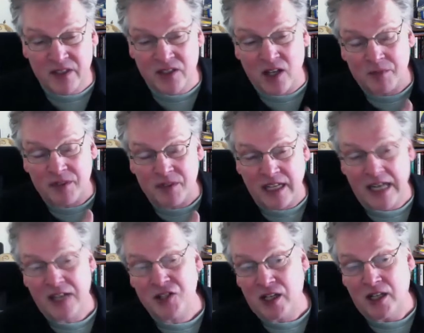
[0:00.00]
adopted
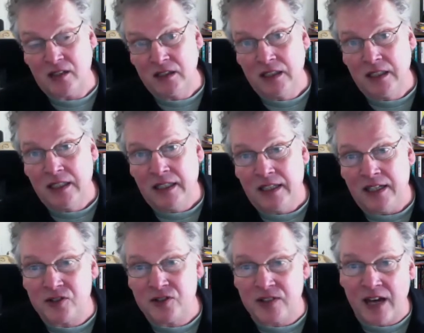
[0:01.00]
Agile, and
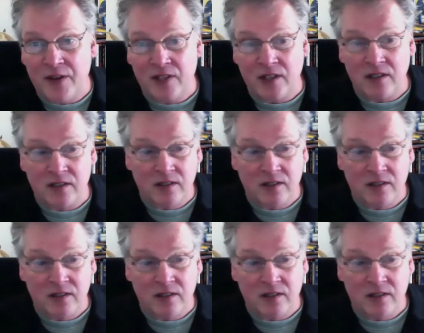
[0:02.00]
so now they're